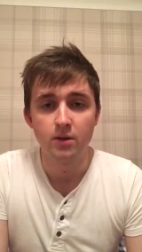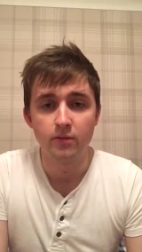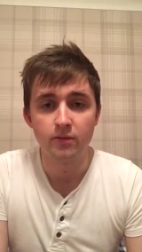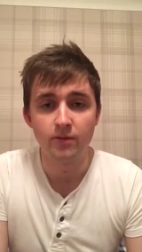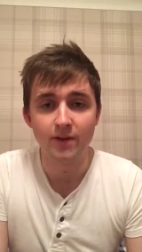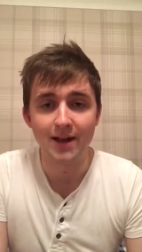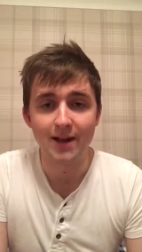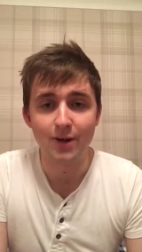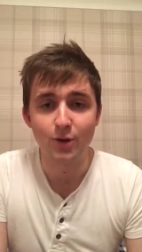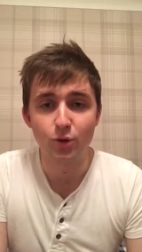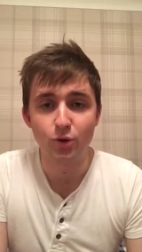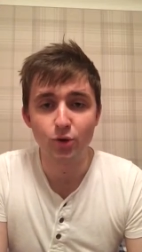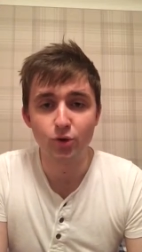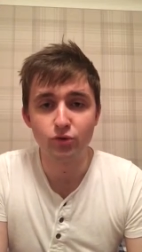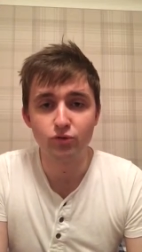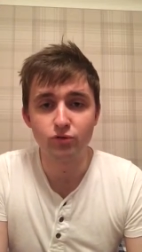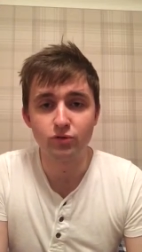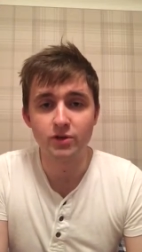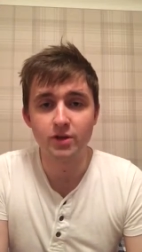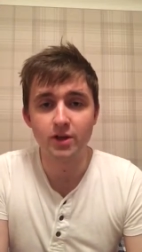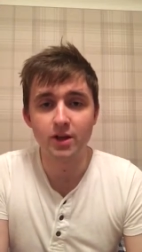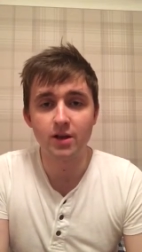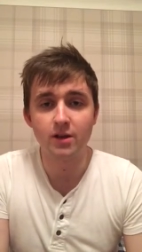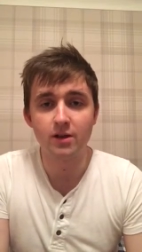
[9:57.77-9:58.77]
Flat Horse
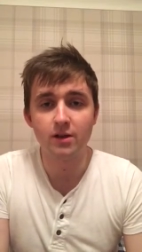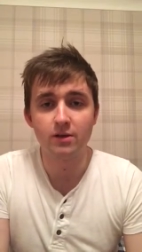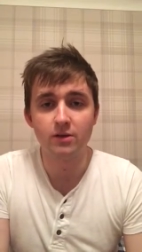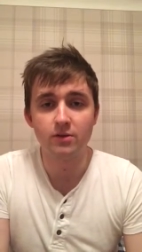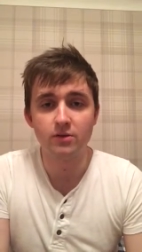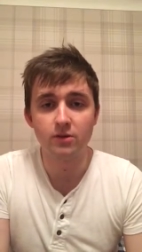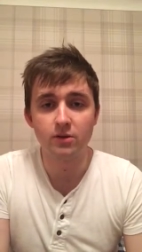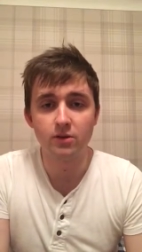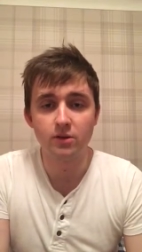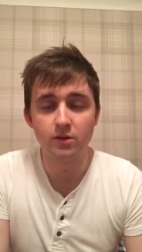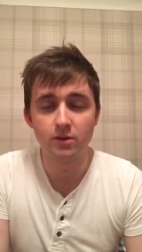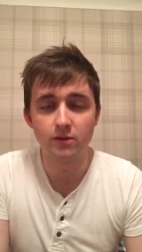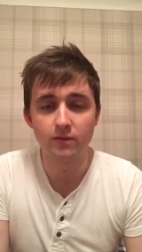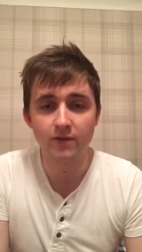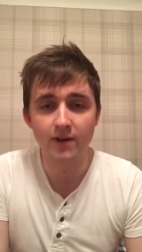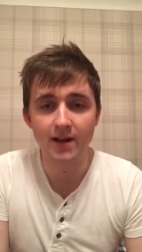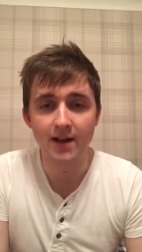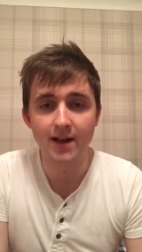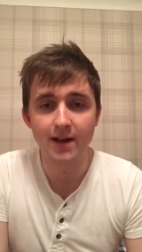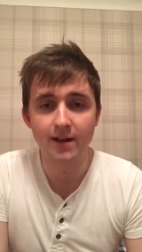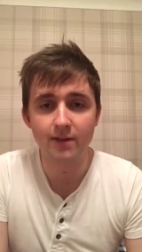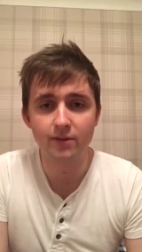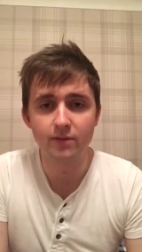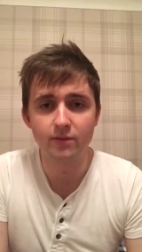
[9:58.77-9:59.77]
returning to the
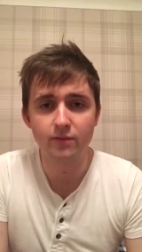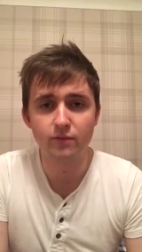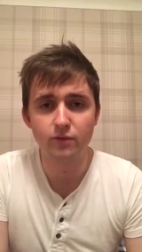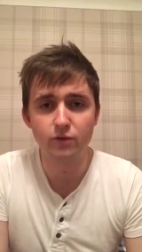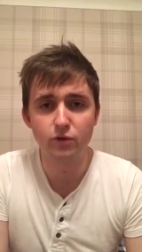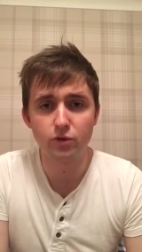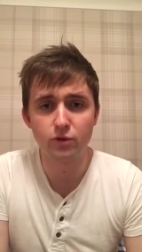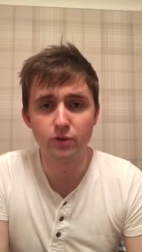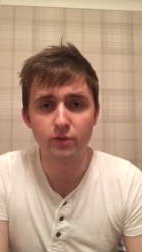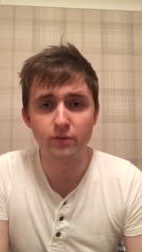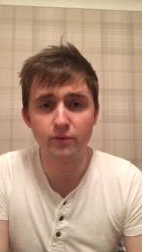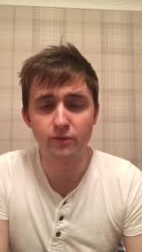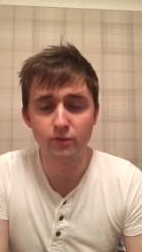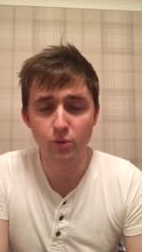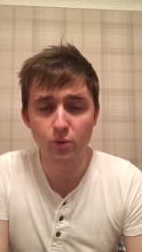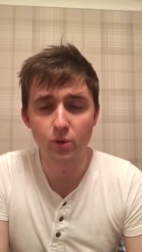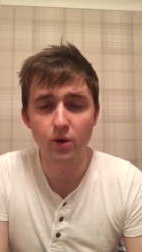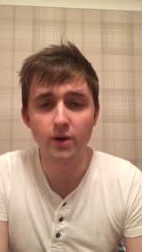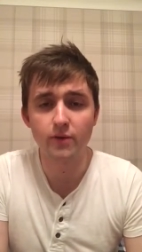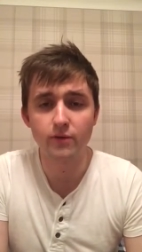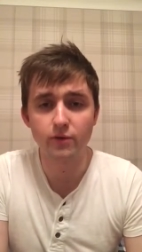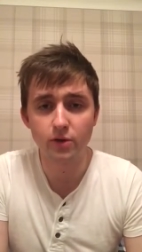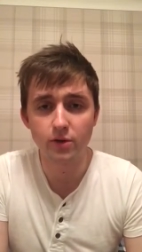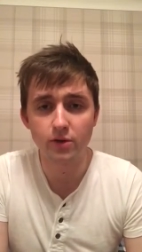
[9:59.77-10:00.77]
flat for
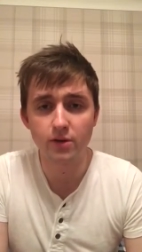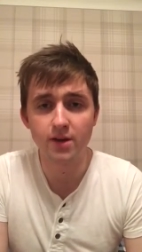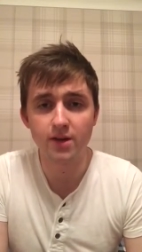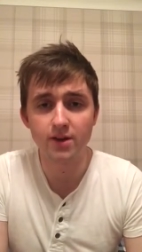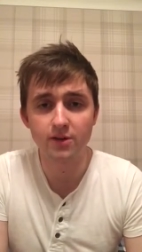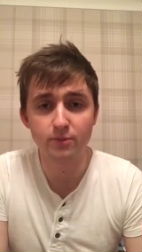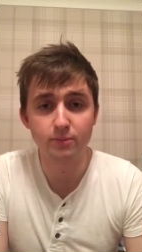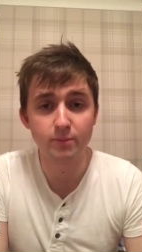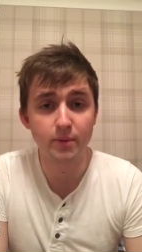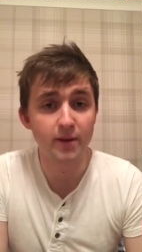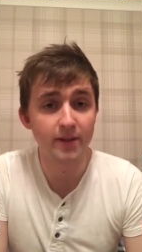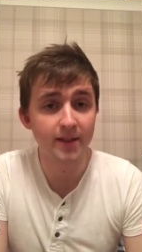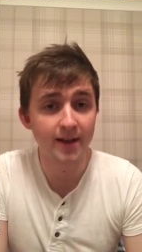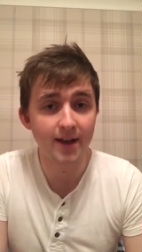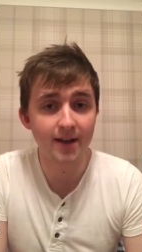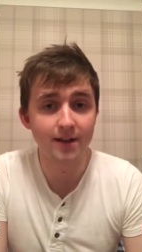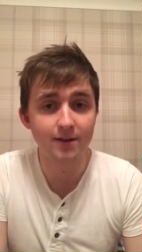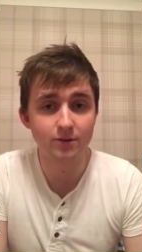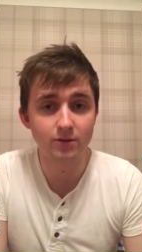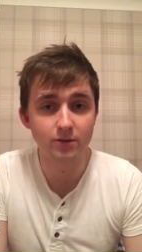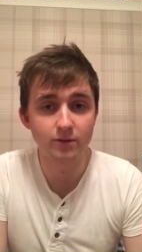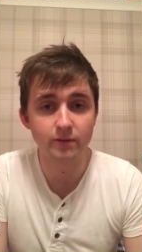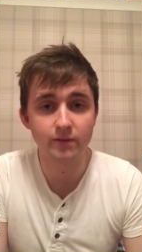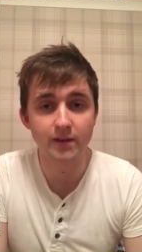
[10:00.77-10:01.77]
quite a few years, but that
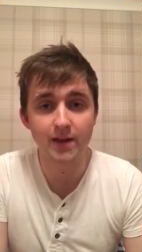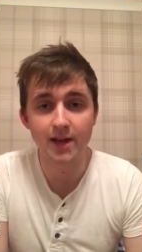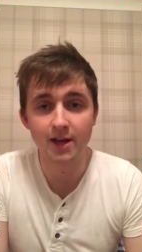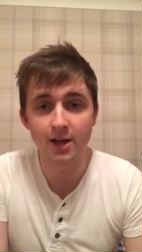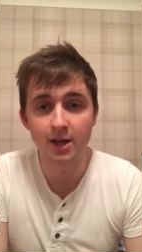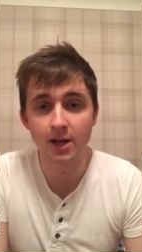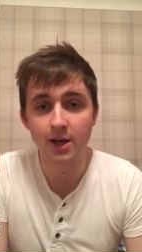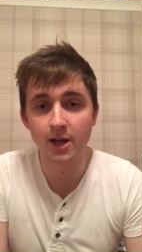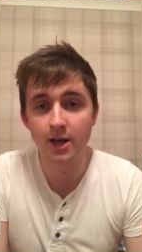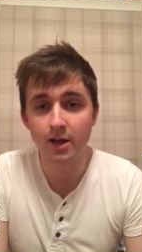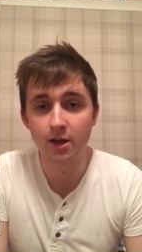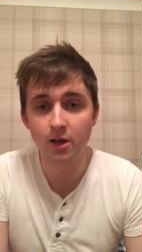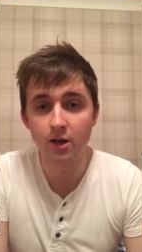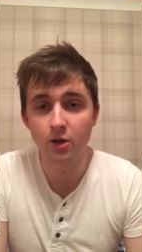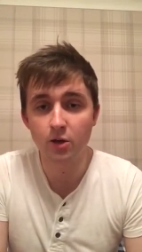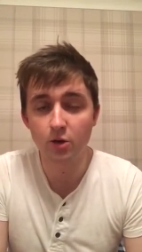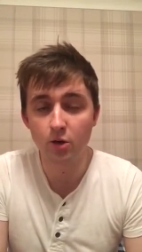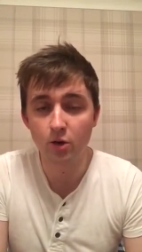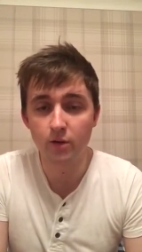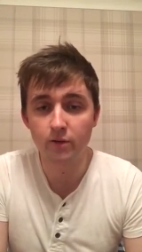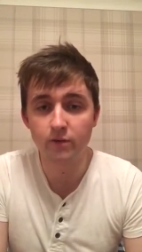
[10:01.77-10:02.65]
is of Galileo.